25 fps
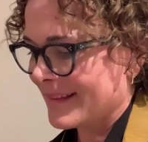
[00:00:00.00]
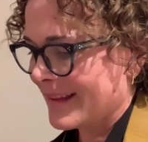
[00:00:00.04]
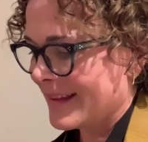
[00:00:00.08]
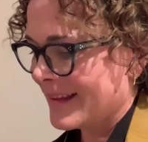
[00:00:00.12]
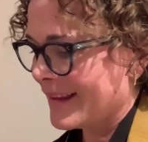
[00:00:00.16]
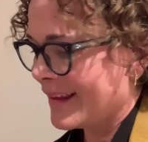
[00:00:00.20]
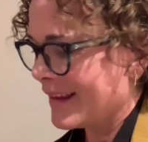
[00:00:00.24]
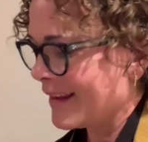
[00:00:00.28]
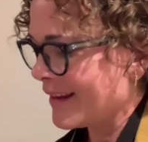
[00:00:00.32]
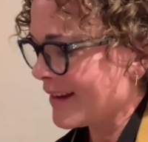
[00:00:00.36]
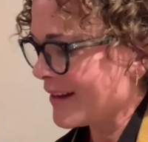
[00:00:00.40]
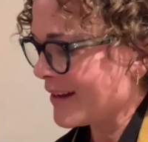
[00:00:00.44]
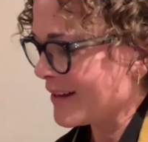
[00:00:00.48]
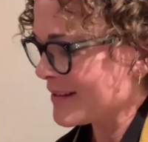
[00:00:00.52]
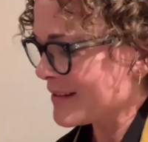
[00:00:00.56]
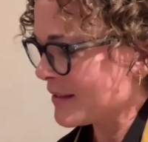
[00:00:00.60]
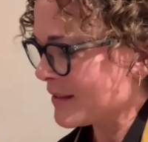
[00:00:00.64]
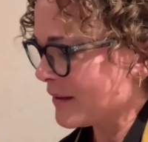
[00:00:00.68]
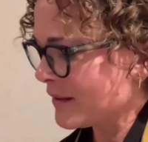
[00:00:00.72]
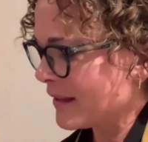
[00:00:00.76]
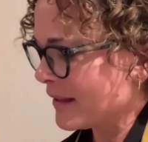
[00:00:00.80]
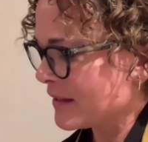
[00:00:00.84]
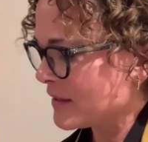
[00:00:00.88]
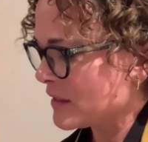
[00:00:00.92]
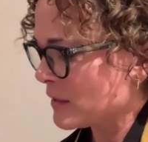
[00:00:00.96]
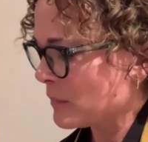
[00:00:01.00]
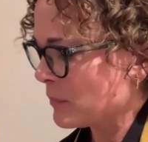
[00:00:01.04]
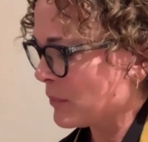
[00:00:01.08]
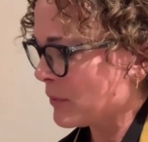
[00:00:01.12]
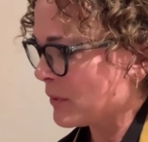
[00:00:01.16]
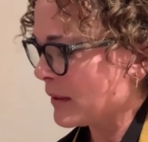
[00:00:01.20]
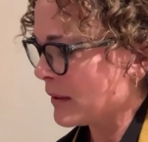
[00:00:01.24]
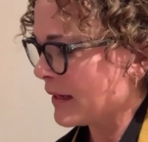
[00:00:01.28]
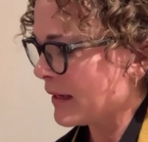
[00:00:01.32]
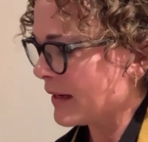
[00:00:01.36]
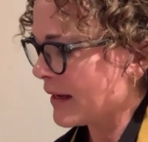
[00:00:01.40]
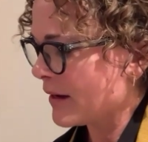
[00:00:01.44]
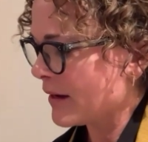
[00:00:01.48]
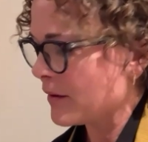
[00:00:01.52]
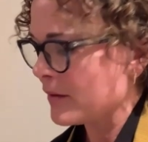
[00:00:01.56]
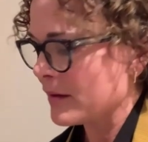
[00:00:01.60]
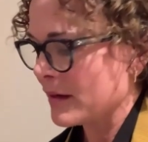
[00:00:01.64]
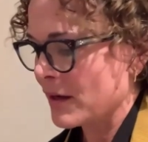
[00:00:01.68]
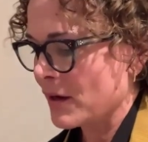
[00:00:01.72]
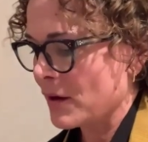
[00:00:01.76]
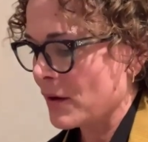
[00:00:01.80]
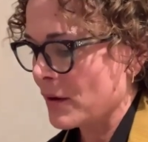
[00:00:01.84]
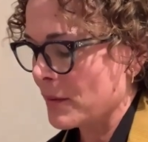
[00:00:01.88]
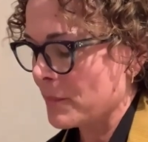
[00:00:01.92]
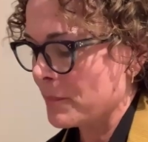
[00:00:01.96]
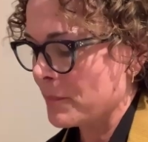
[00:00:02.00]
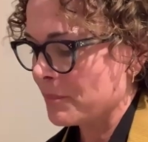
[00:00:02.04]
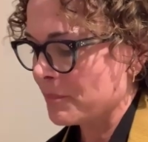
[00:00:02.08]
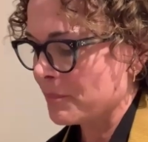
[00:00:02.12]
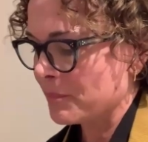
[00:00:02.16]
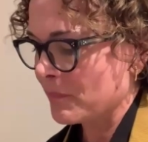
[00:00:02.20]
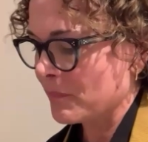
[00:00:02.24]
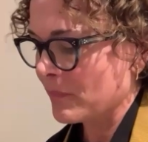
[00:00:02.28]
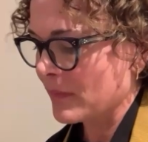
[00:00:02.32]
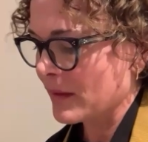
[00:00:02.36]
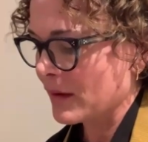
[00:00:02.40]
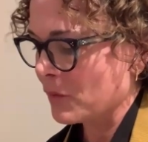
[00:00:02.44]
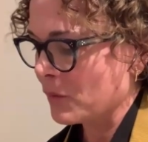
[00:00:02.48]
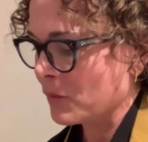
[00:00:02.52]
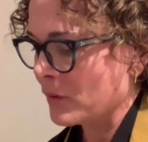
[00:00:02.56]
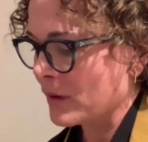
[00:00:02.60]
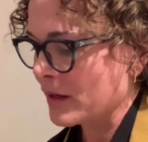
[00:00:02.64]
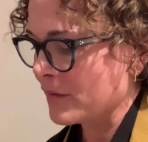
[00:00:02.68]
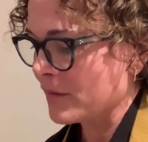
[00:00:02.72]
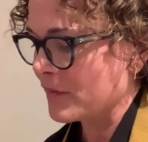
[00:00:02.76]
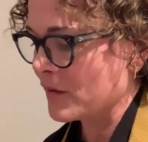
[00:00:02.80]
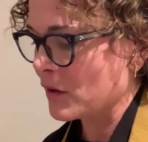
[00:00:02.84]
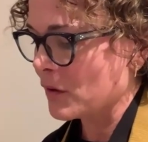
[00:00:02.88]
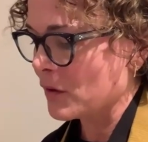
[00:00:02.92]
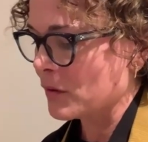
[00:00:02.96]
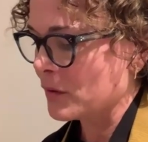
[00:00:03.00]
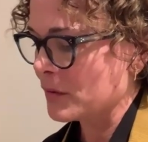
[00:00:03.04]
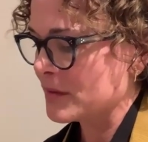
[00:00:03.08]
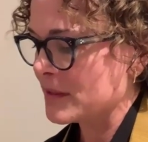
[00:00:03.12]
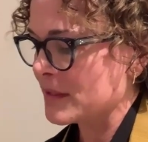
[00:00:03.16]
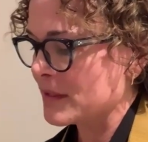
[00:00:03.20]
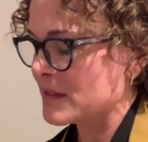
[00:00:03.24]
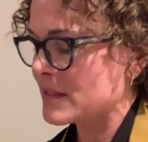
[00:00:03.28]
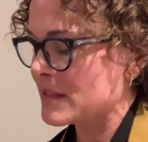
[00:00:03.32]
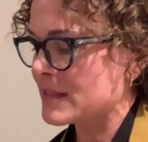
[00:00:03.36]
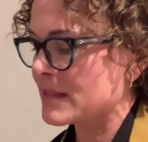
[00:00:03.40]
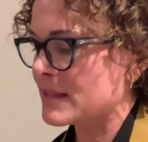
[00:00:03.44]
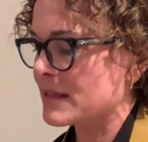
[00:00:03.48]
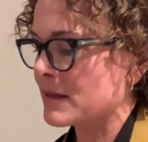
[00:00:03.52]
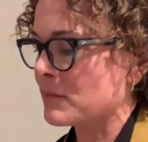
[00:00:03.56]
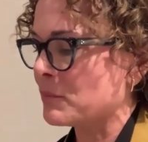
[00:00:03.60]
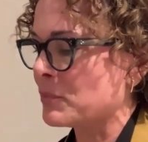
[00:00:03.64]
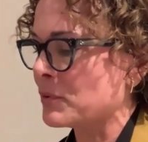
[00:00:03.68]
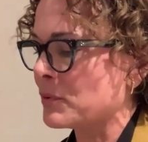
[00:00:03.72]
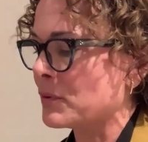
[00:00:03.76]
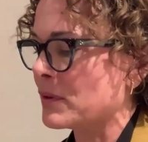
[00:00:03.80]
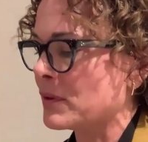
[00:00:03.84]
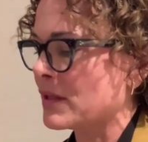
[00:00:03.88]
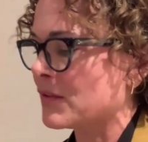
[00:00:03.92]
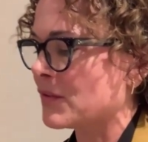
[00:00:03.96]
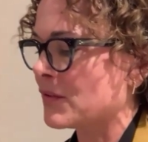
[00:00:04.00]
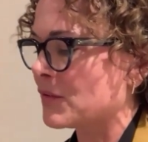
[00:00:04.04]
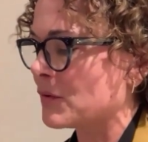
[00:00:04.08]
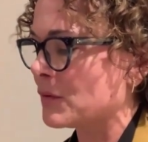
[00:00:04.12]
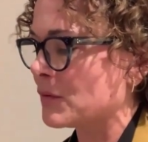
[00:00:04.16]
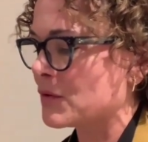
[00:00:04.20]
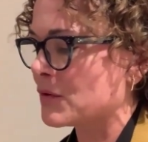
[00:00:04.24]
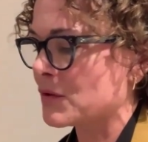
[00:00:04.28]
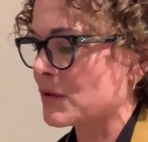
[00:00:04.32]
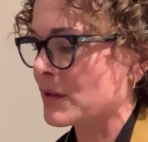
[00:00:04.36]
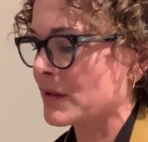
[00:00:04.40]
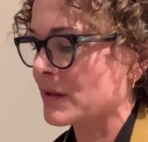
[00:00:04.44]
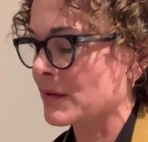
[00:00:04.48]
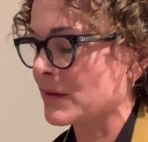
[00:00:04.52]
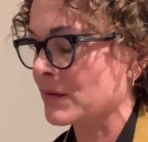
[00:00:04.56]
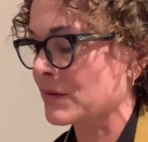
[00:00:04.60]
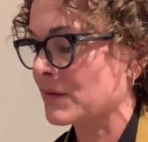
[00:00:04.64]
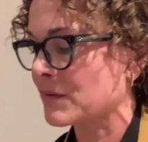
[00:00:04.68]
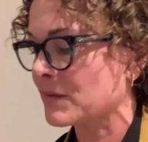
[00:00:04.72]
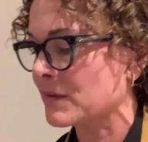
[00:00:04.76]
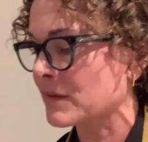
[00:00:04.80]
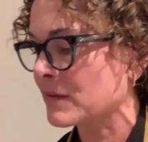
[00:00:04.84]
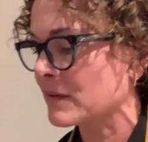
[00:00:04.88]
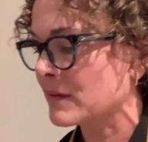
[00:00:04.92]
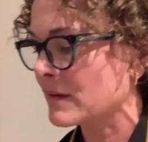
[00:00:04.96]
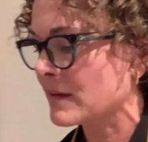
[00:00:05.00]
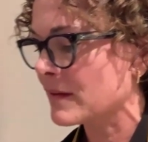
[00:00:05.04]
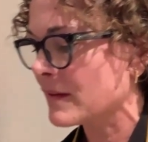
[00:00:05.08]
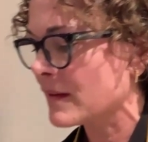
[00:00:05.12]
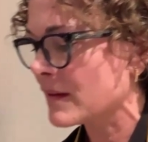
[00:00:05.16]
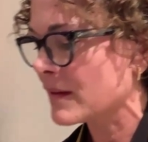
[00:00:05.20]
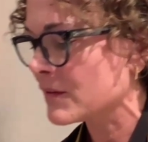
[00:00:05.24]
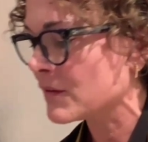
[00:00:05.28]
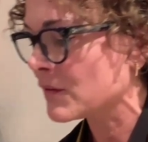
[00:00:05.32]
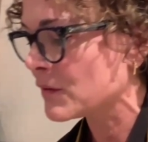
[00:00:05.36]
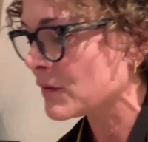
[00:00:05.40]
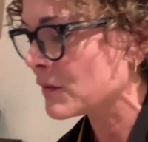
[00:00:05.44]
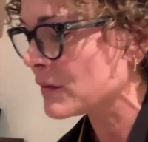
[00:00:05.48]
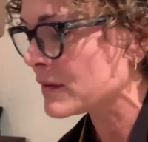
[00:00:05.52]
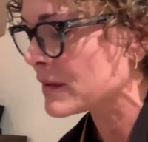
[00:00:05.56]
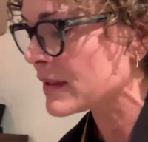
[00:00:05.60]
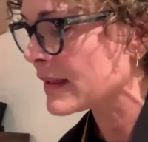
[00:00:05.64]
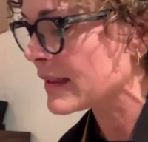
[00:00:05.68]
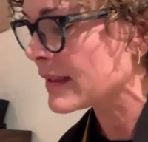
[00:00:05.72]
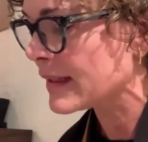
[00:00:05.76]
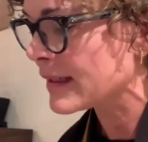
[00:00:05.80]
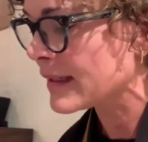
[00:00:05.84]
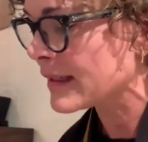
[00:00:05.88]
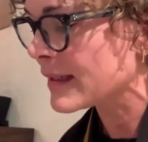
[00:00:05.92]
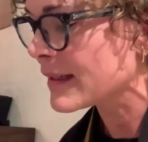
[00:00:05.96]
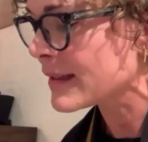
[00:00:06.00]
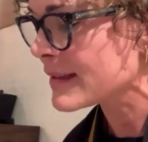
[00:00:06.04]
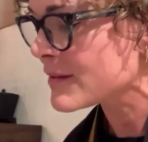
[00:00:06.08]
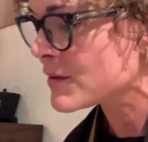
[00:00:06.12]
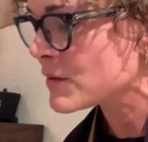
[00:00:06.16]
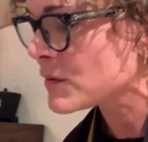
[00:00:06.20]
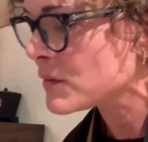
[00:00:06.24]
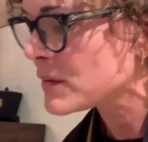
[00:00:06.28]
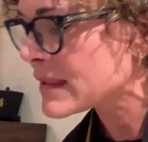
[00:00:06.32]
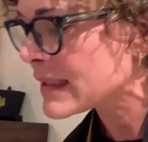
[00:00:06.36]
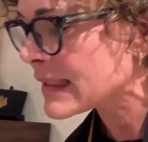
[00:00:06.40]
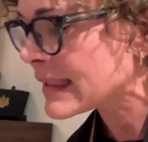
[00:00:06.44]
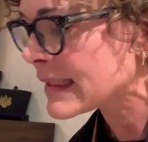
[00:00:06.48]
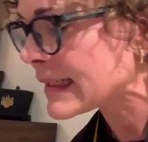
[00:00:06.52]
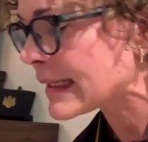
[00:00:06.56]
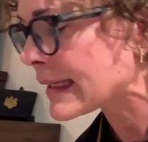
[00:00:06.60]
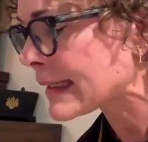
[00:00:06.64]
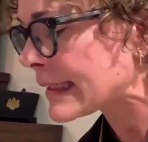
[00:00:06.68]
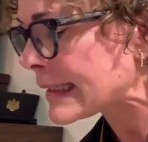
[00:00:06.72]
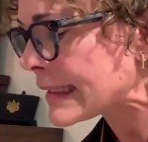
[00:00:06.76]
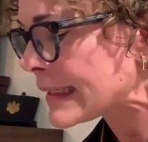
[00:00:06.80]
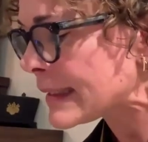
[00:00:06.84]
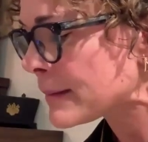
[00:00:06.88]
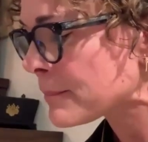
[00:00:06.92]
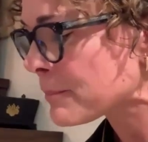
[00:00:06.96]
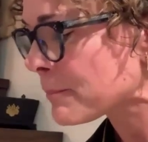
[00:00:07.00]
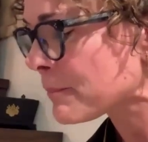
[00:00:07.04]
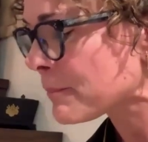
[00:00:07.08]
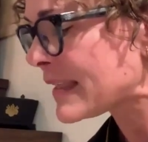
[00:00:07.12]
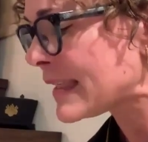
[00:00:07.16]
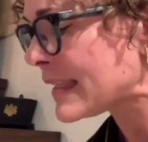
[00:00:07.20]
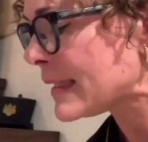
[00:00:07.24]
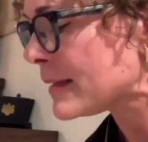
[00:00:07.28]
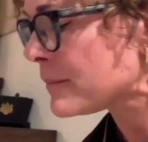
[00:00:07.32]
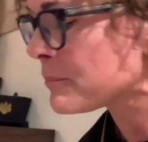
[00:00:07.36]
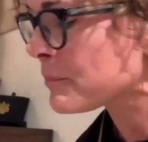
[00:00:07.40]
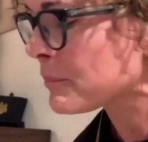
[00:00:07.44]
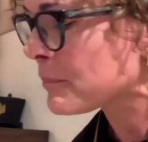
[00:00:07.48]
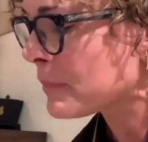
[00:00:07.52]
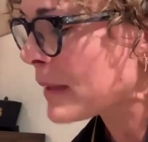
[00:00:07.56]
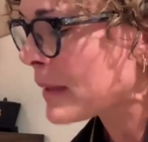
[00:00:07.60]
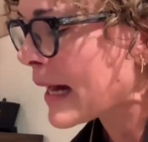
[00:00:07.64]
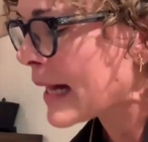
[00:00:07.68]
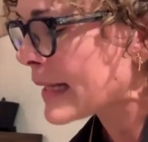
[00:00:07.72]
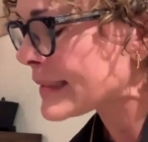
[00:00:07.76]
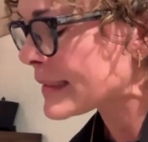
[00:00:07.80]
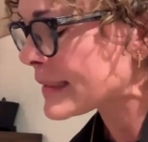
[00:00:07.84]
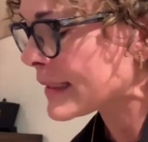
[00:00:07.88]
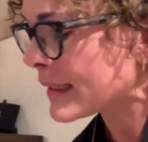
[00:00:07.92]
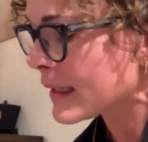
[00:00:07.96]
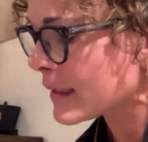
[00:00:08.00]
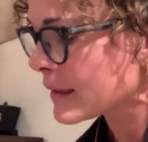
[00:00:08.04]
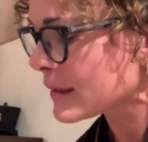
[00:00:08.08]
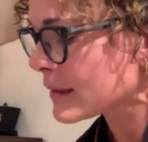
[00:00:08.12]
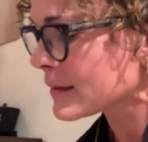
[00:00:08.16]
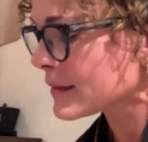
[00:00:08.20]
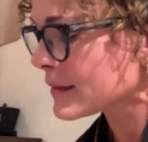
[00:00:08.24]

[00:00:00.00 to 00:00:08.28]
He also liked to point out one of the oldest Buddhist sutras, the Sutta Ipata,